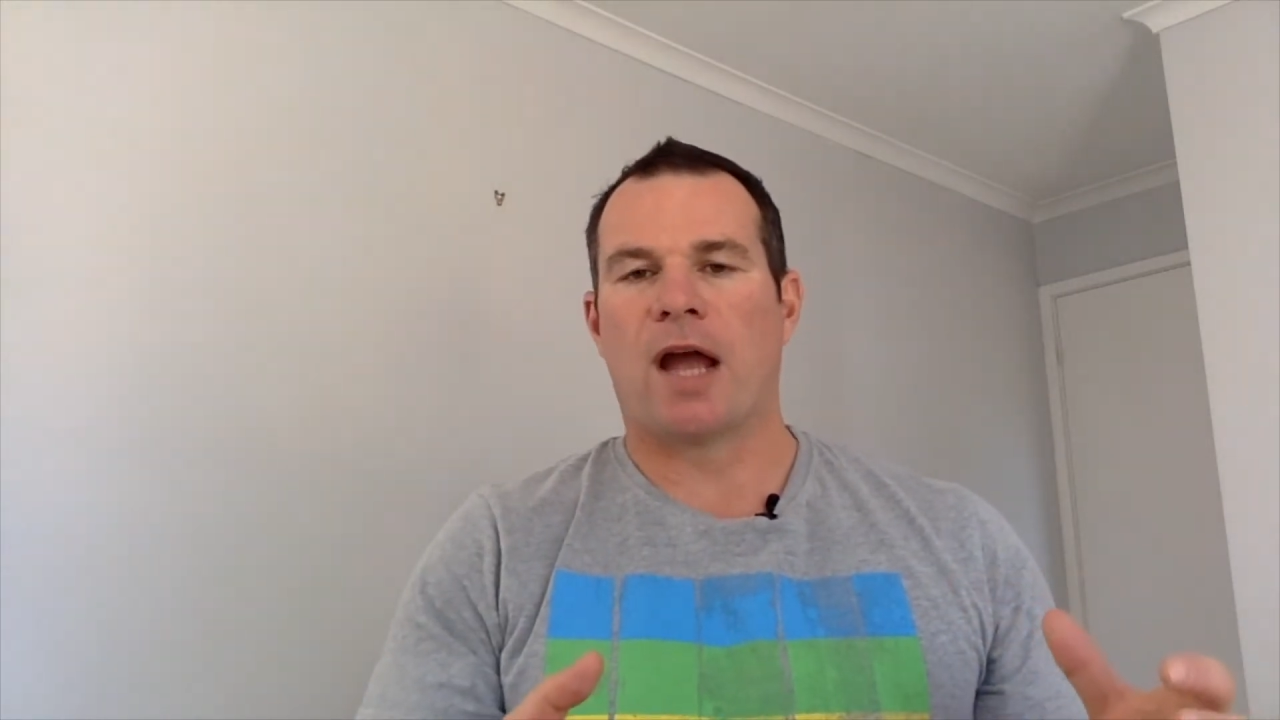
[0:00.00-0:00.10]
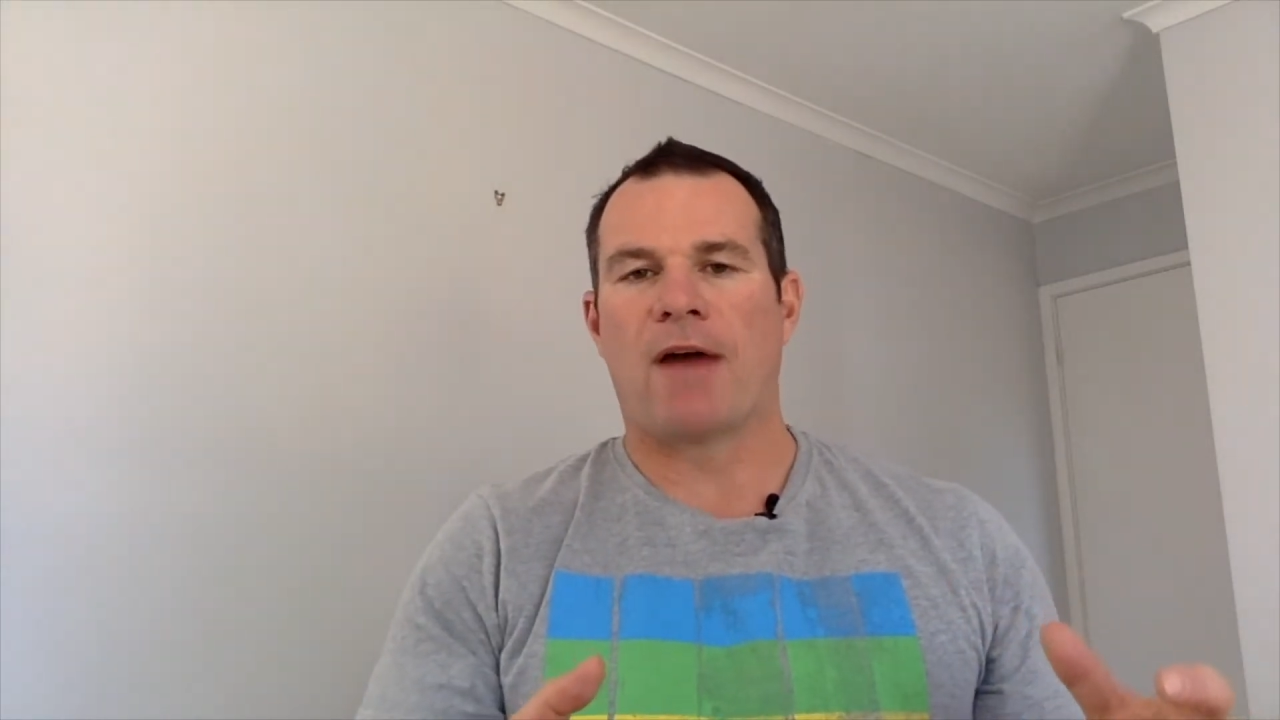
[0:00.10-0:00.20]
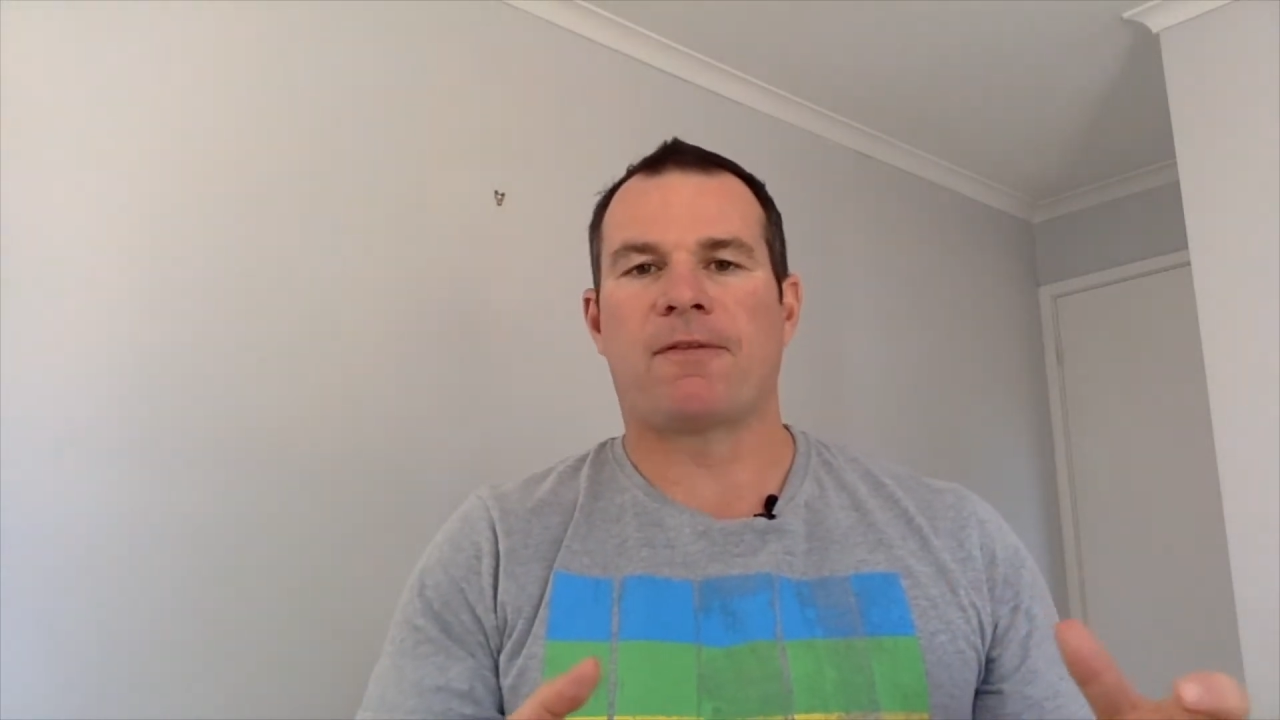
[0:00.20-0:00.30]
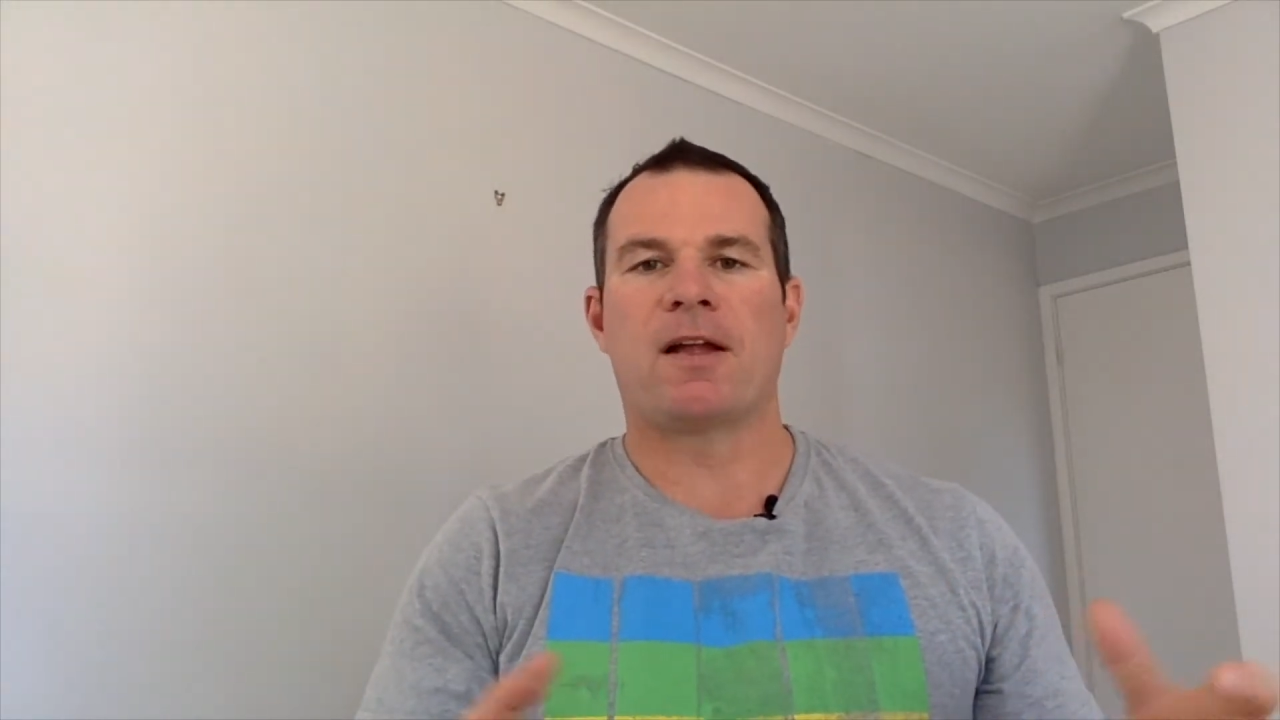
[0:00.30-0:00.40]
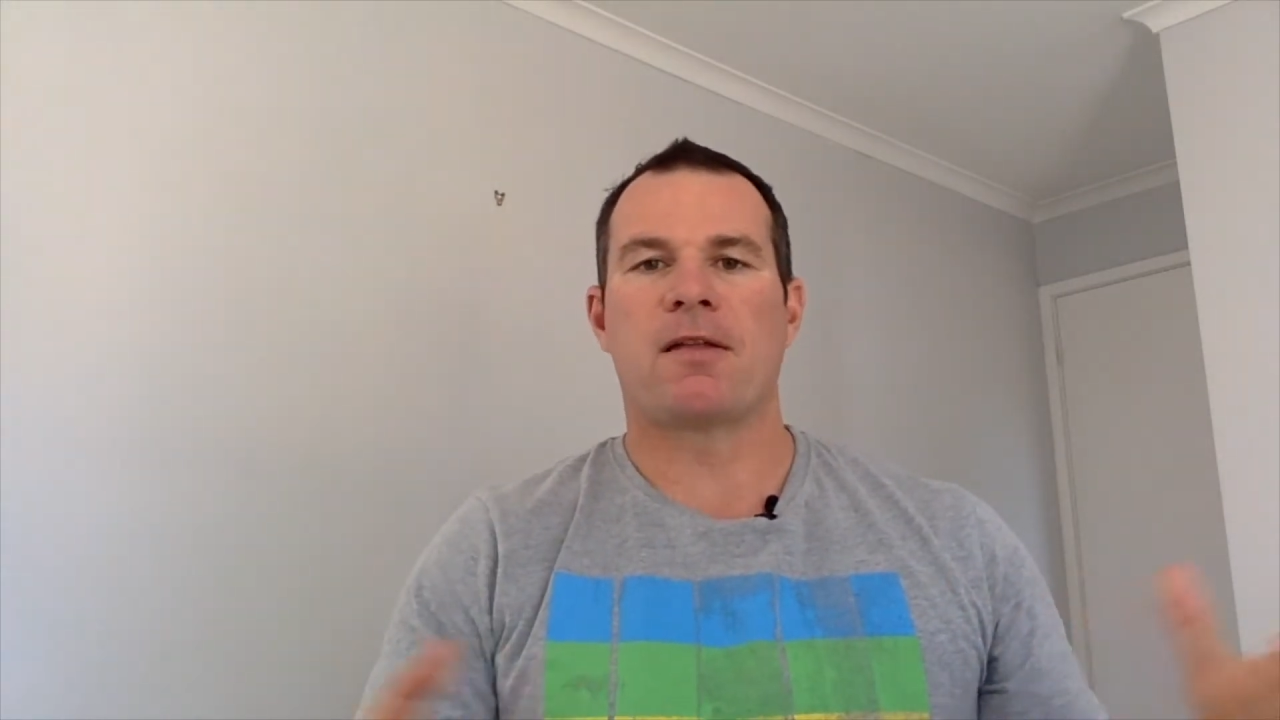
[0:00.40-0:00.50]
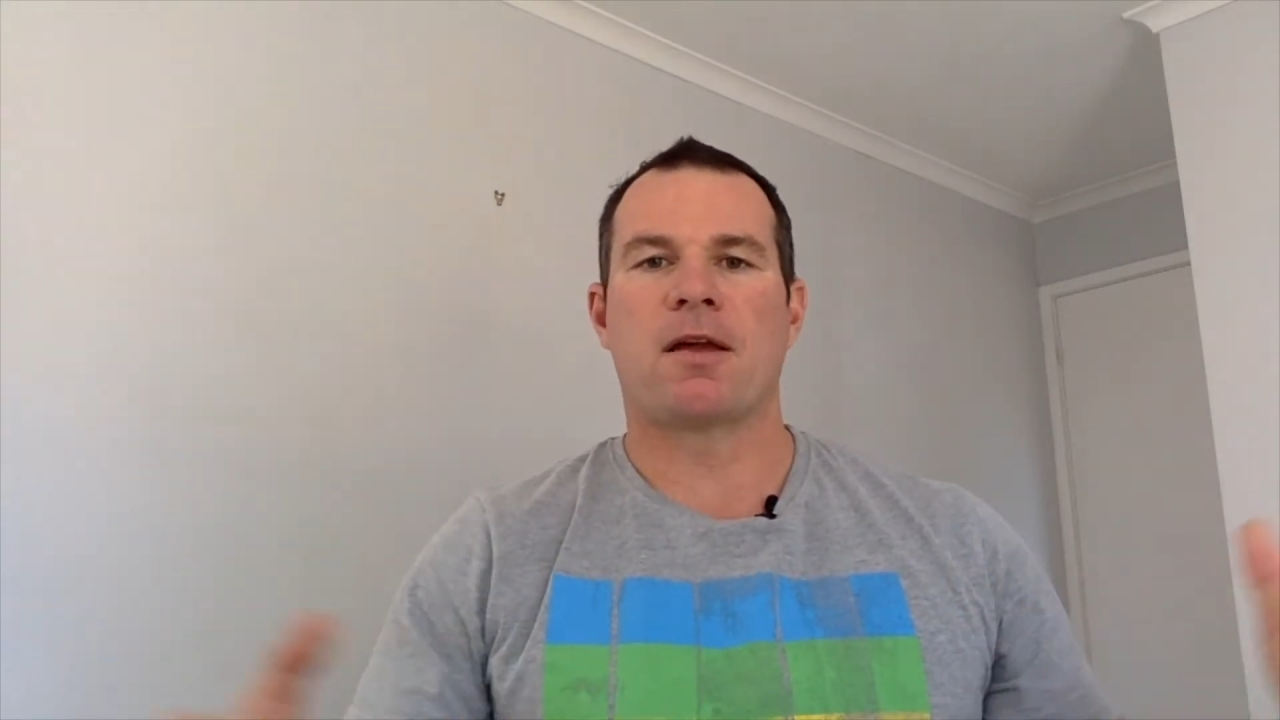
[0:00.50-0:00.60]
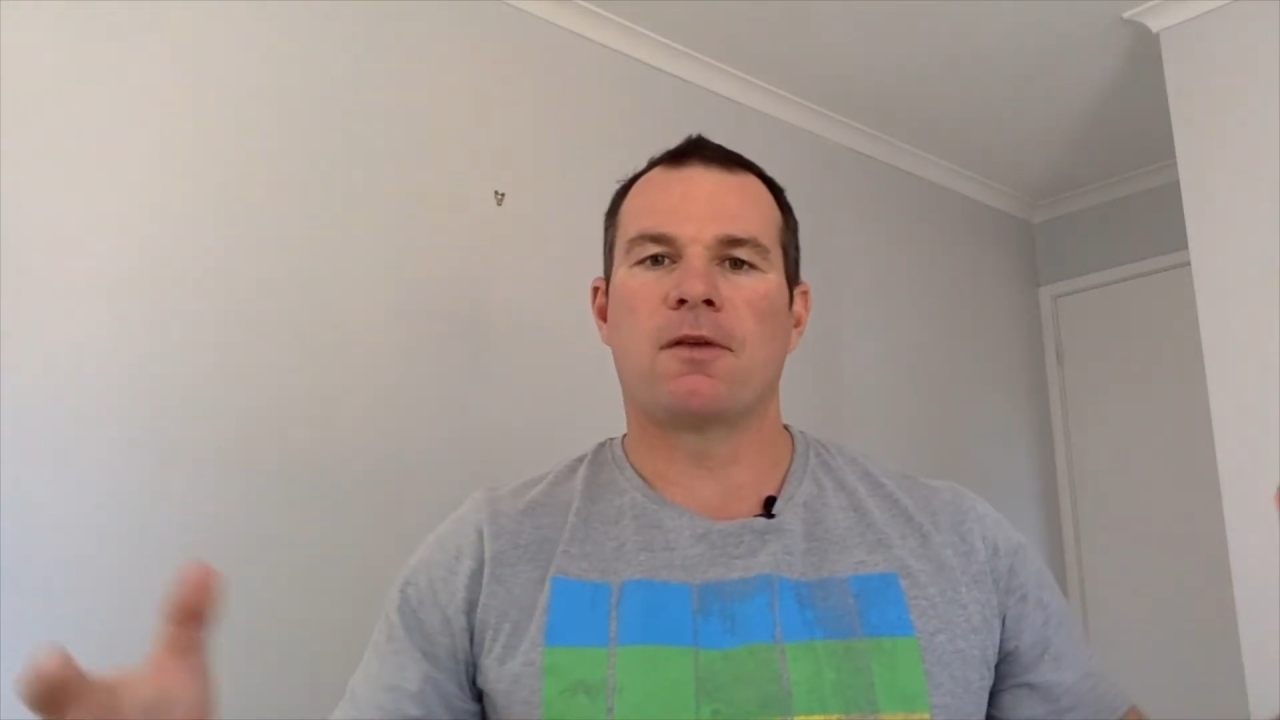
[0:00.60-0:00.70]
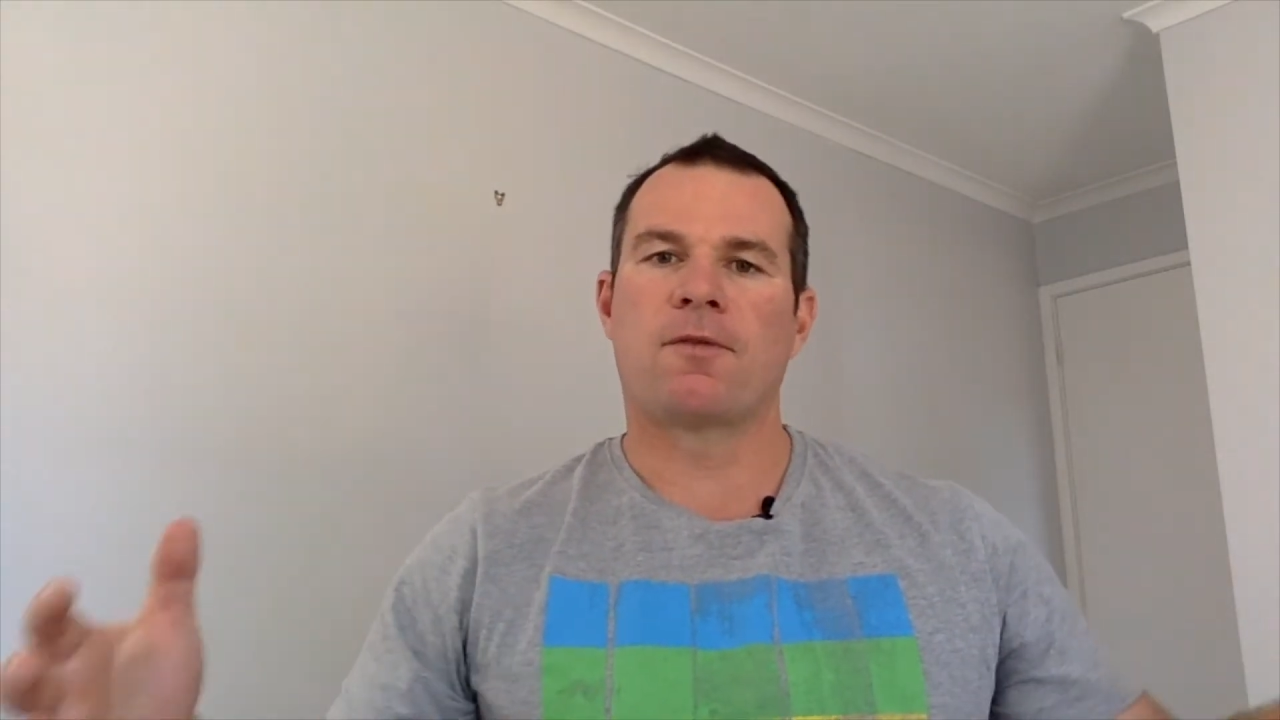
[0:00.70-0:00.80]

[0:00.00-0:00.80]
athletes in